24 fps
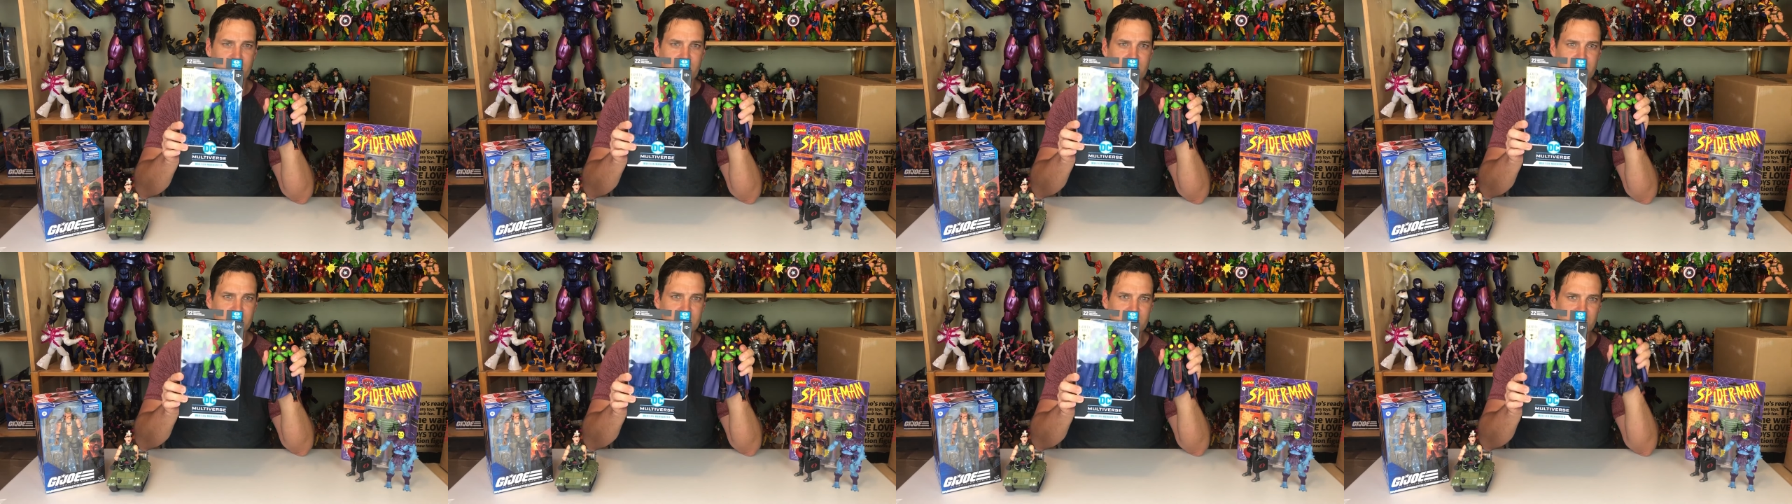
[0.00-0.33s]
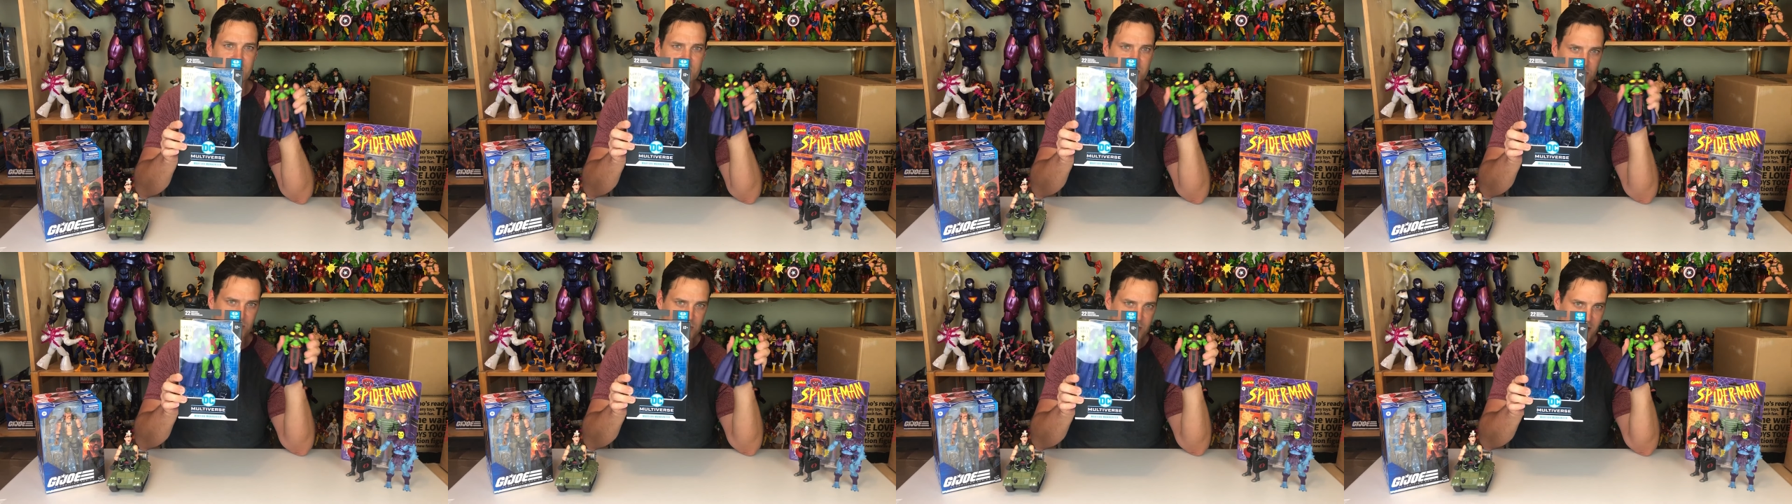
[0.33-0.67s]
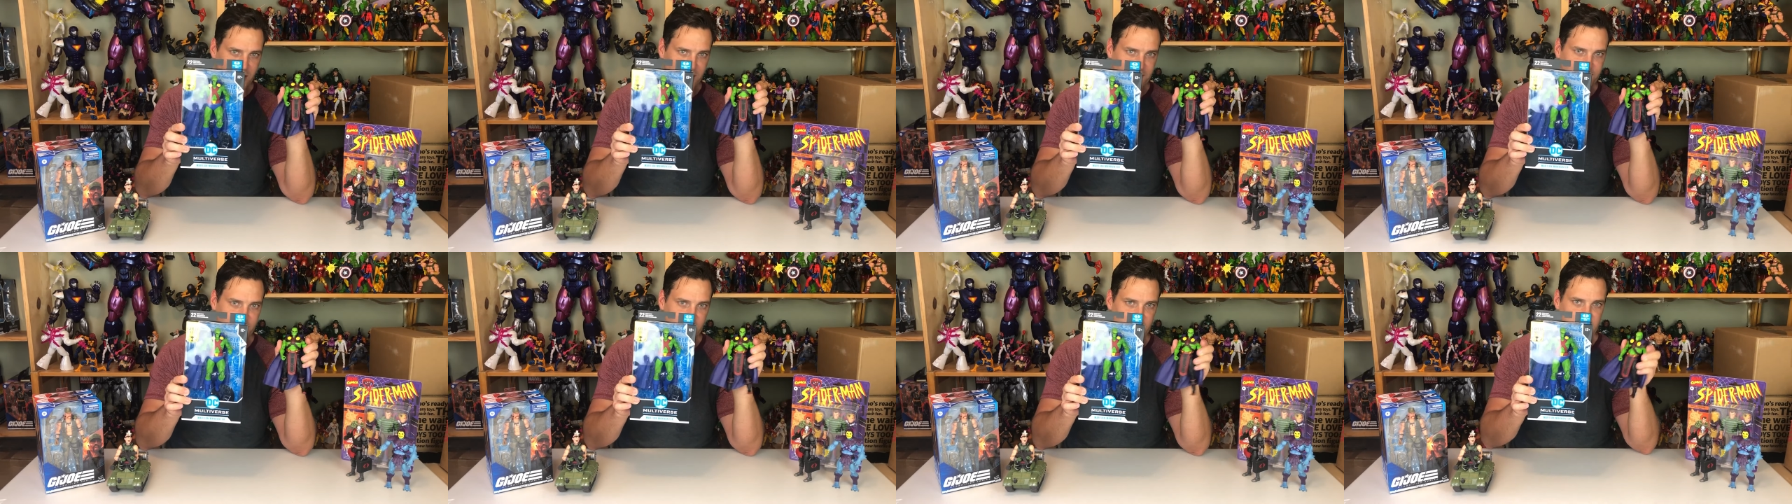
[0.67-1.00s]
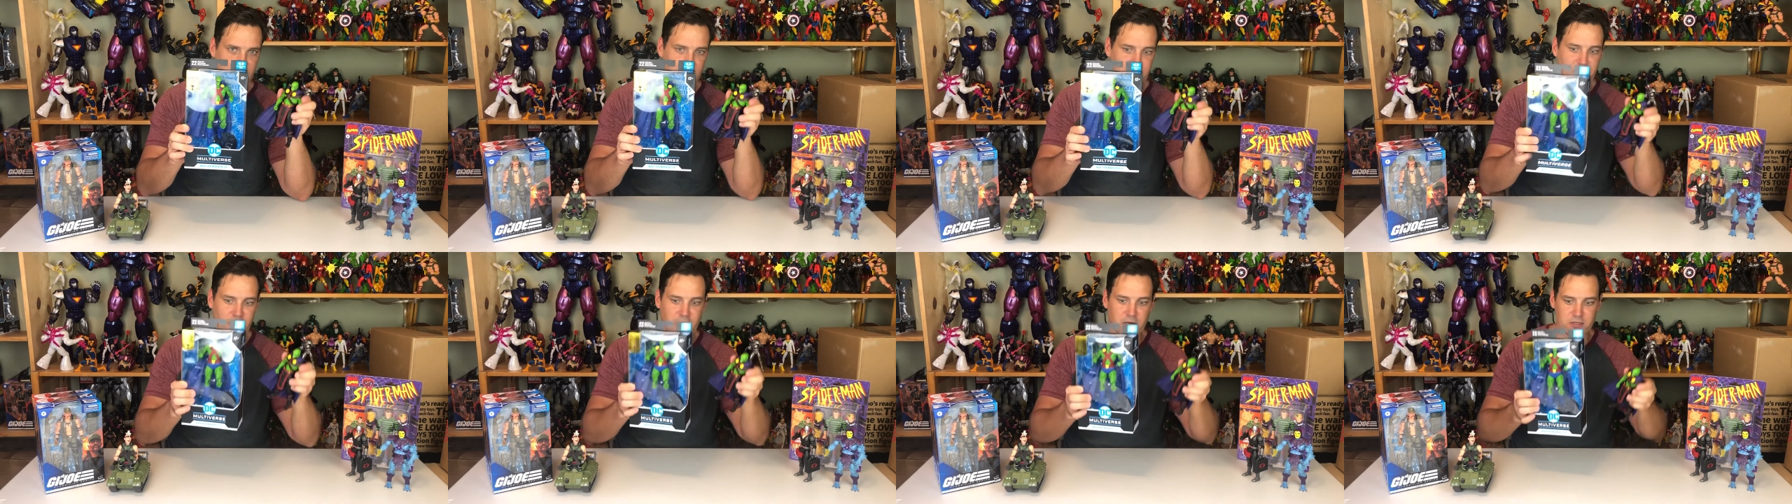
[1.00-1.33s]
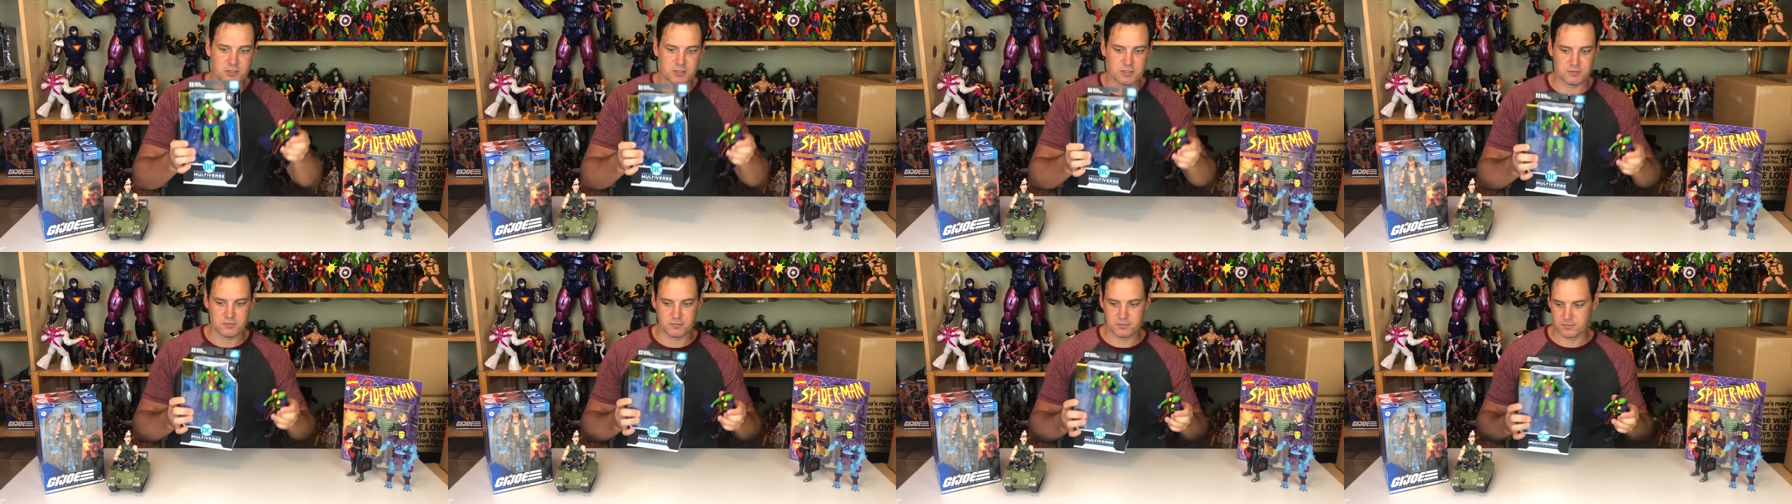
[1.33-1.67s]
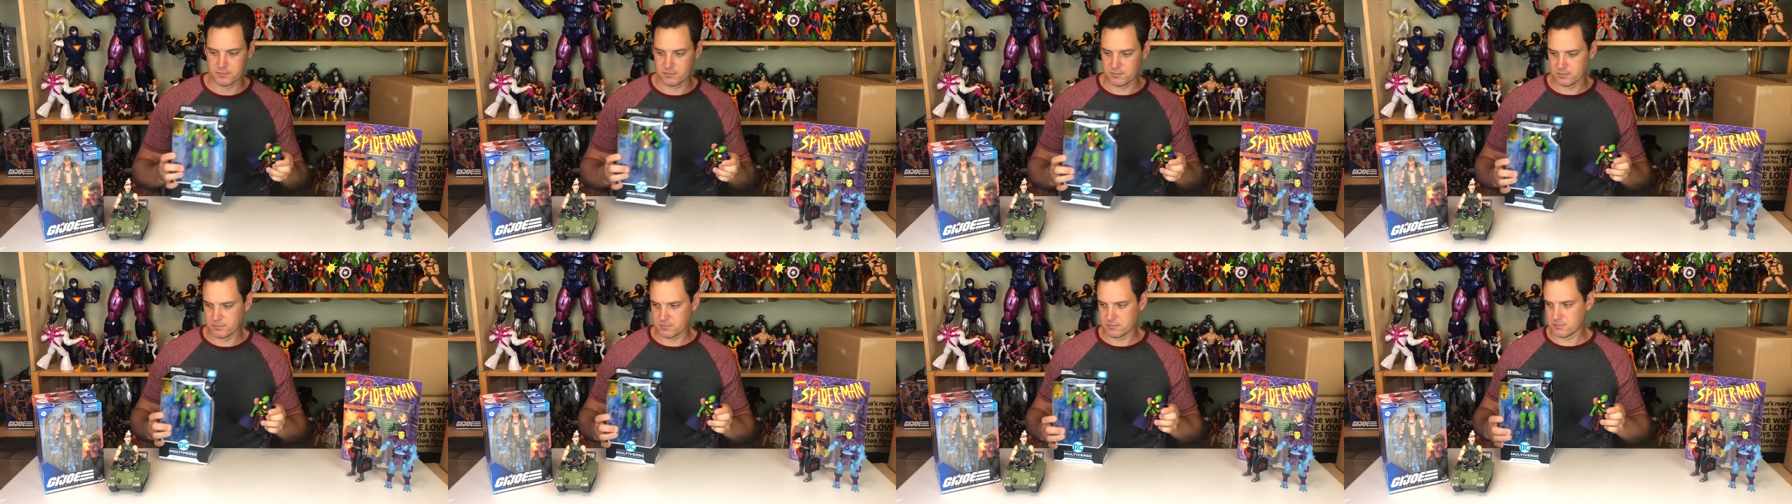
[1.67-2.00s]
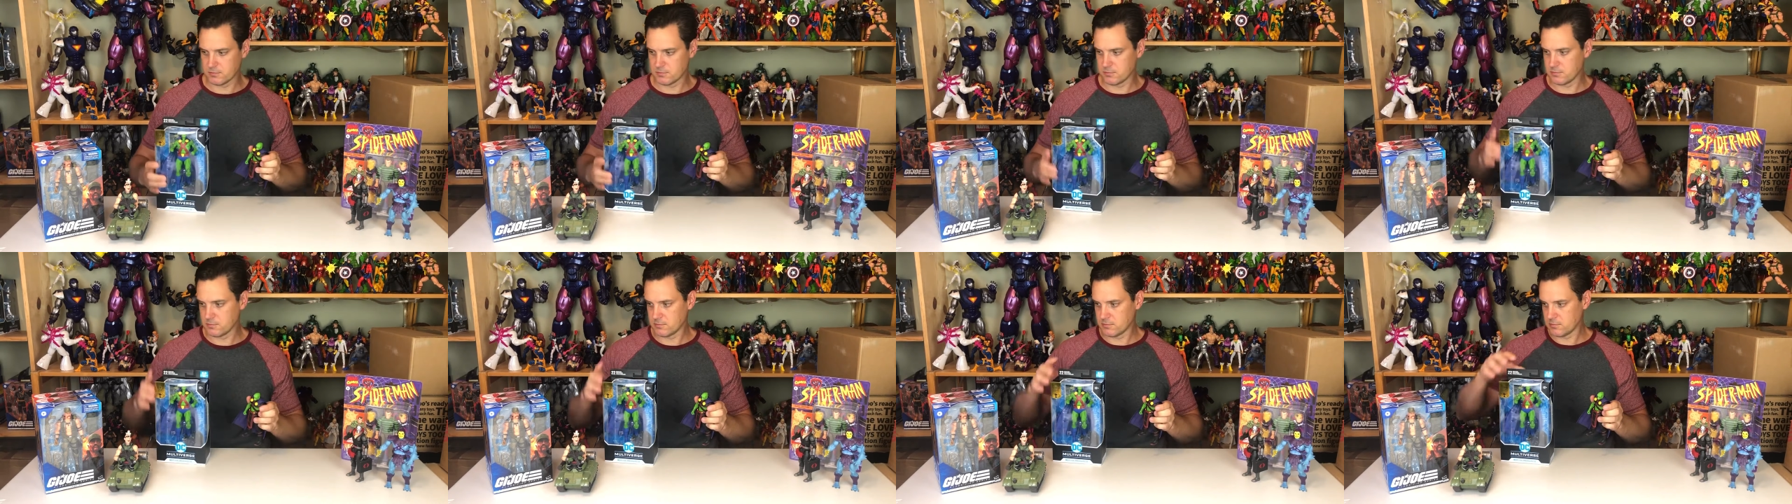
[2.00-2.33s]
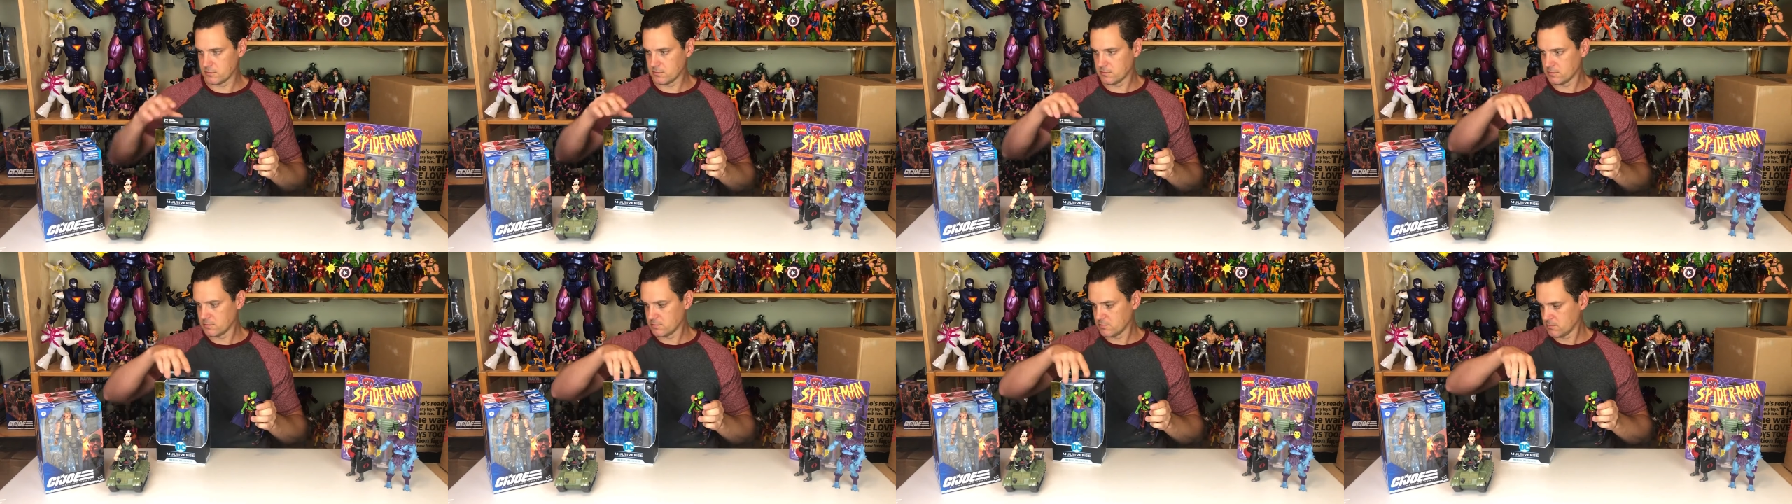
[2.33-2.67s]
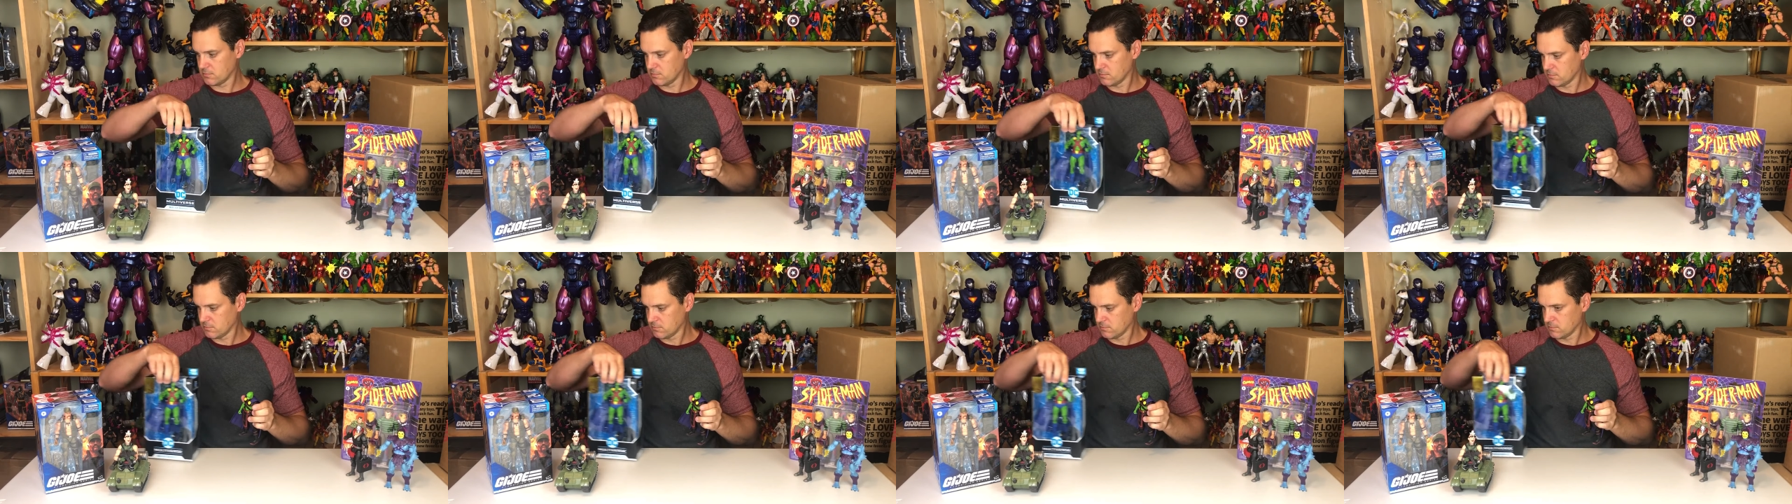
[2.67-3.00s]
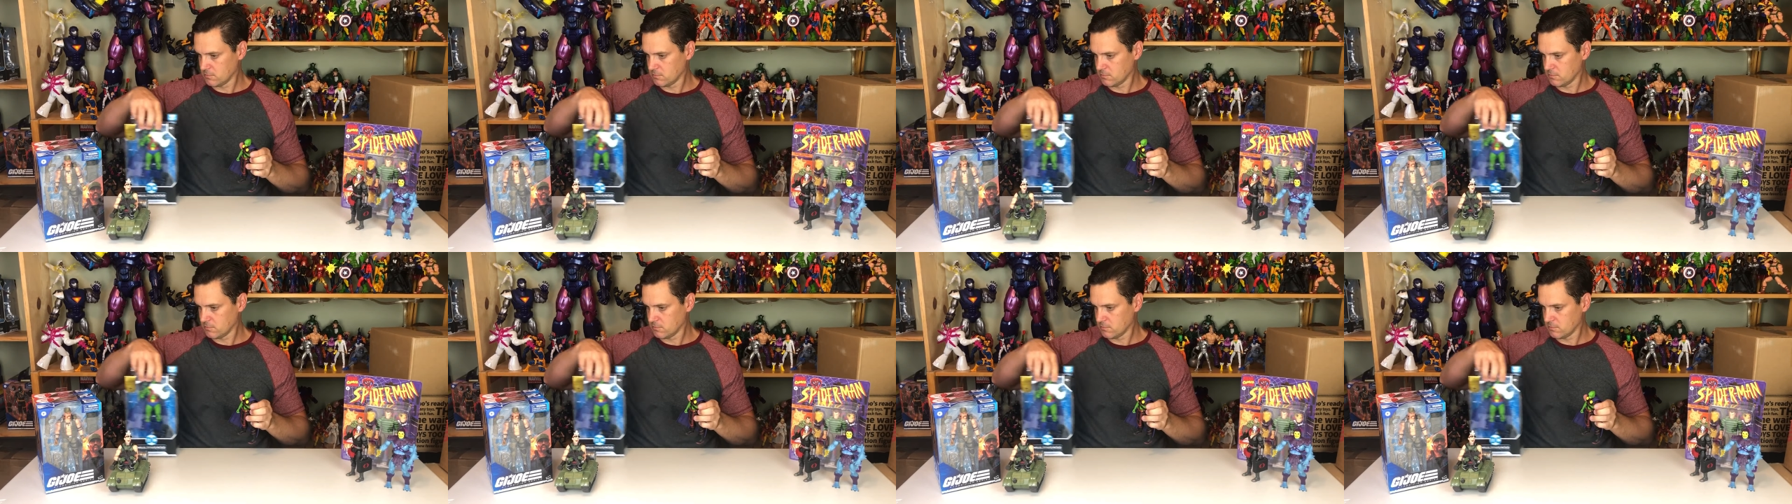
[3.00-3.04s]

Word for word: So there's that first comparison. And